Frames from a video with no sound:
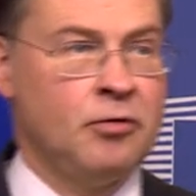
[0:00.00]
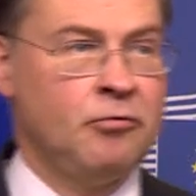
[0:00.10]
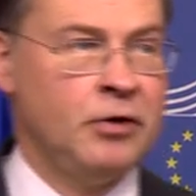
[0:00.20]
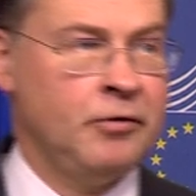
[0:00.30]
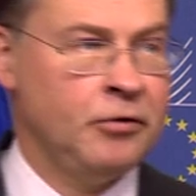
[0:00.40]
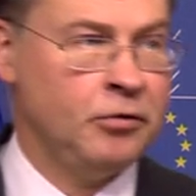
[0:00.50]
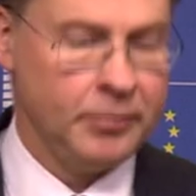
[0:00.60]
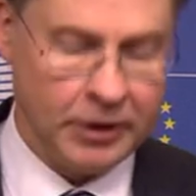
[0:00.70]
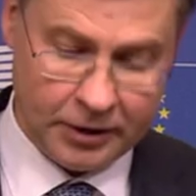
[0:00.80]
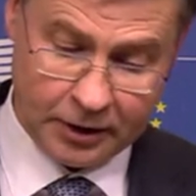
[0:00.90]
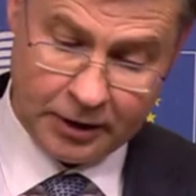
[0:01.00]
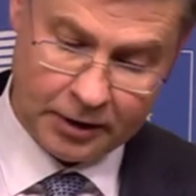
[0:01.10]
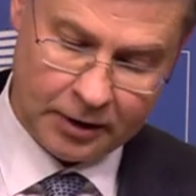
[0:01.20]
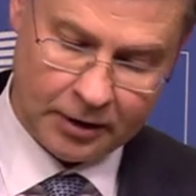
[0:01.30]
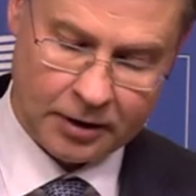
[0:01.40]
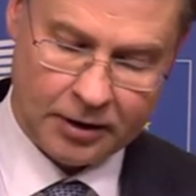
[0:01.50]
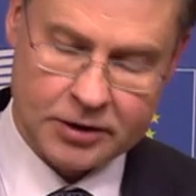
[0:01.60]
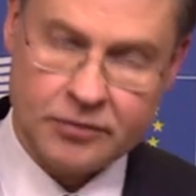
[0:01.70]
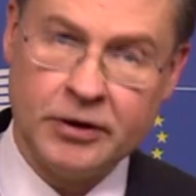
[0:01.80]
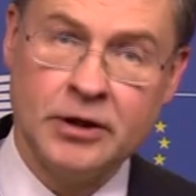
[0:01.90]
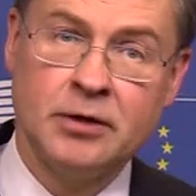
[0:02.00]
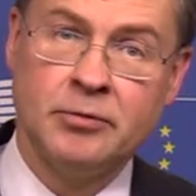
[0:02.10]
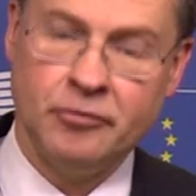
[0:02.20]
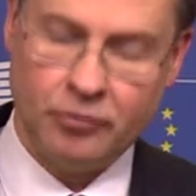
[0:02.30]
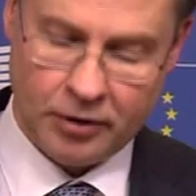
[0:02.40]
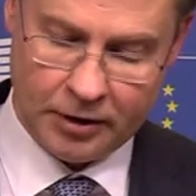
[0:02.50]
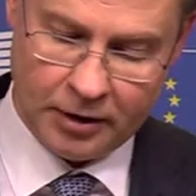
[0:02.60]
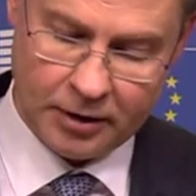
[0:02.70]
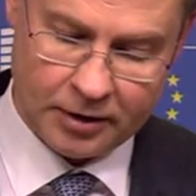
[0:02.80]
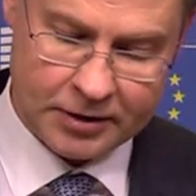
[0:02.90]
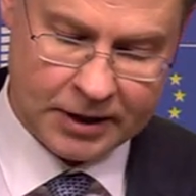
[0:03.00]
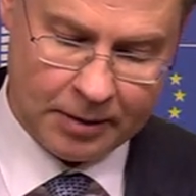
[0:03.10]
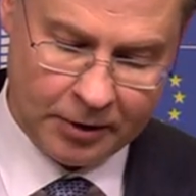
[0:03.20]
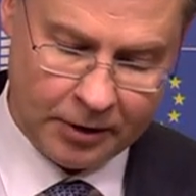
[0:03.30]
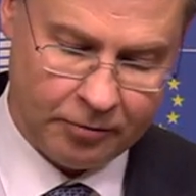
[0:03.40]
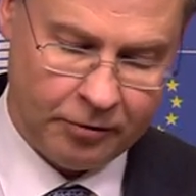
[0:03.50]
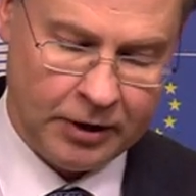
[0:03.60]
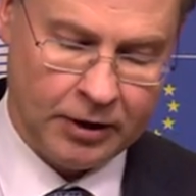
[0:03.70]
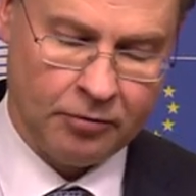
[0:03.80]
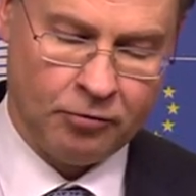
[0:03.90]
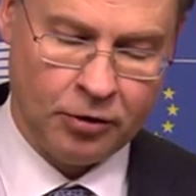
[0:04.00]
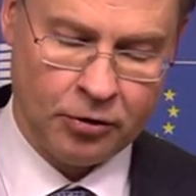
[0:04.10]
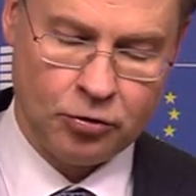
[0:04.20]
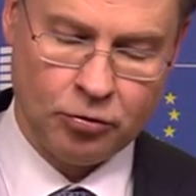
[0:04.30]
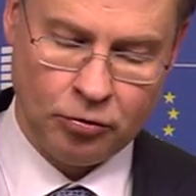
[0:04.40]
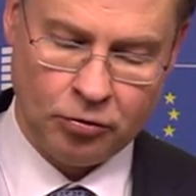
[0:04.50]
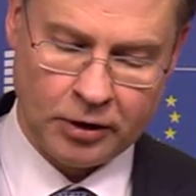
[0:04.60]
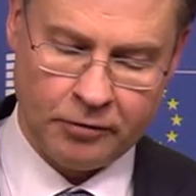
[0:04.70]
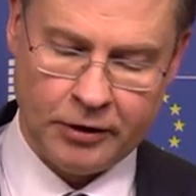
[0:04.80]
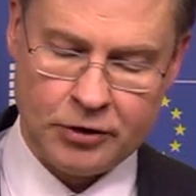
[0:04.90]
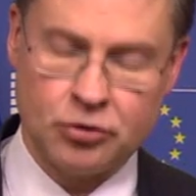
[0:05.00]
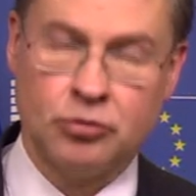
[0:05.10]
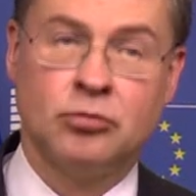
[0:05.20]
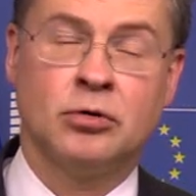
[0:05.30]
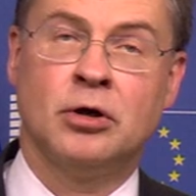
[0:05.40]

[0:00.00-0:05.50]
When we'll meet in Sweden before summer, we want to look at ways to